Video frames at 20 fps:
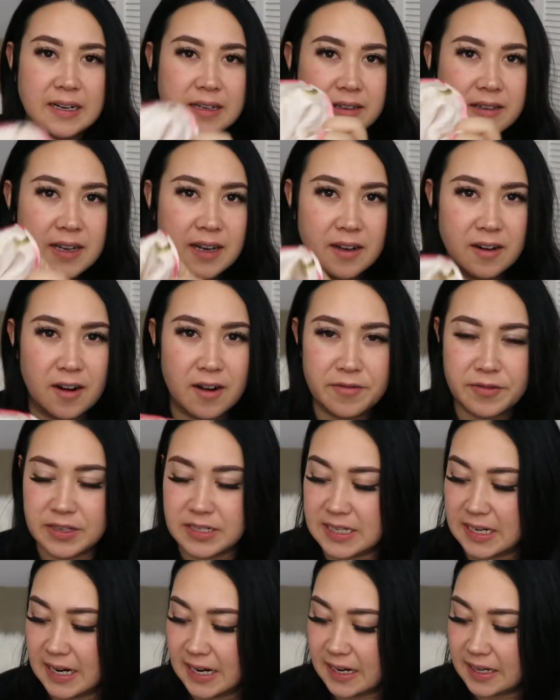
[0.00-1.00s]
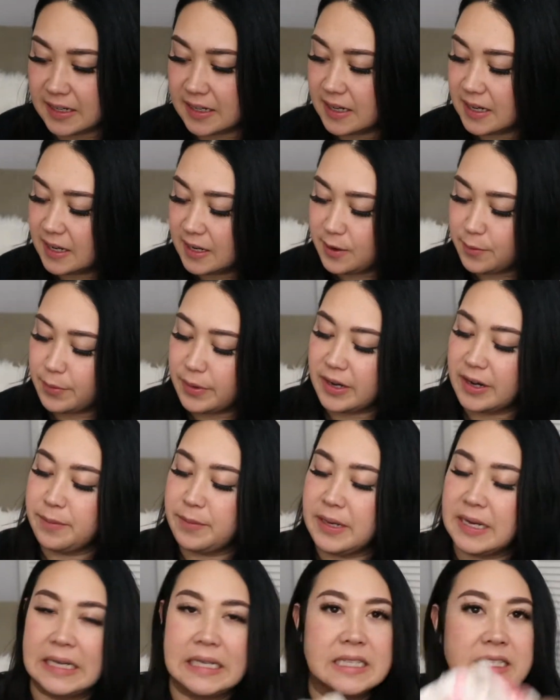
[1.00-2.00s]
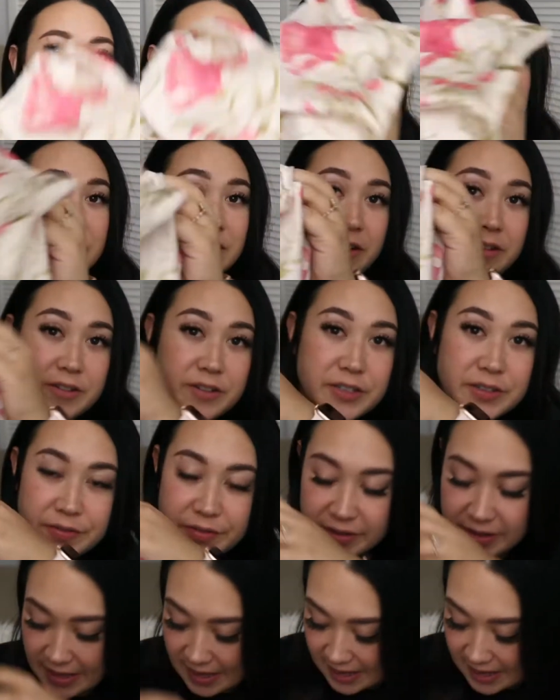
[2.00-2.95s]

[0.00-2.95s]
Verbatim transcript: it cut off the tag but I paid $6 for